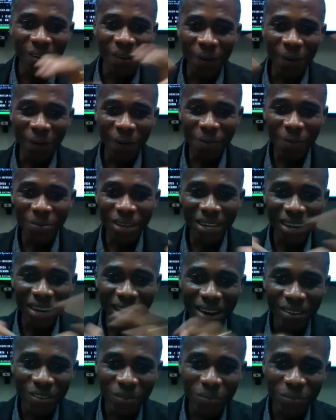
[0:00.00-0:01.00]
of the
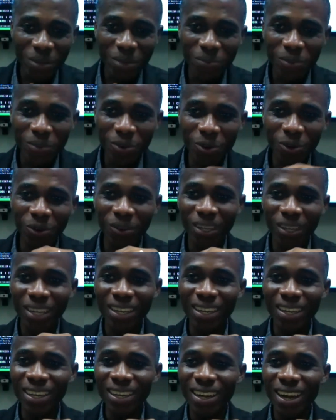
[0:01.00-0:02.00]
kind of people
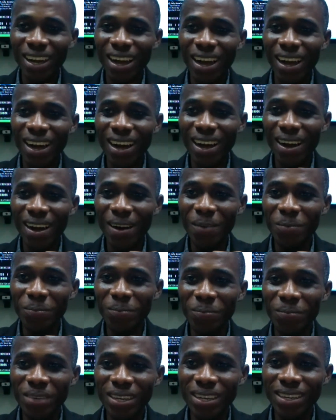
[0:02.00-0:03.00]

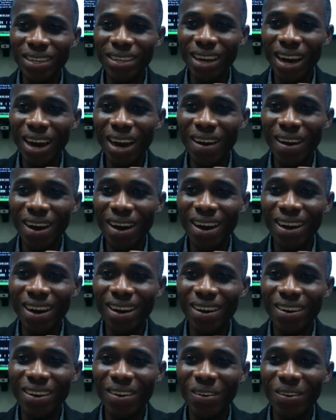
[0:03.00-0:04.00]
in our
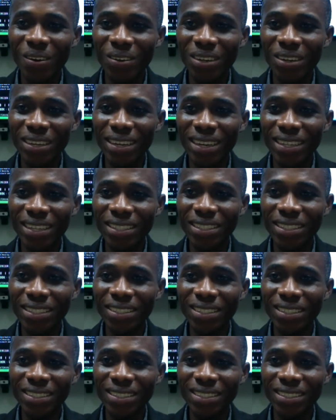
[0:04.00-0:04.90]
congregation.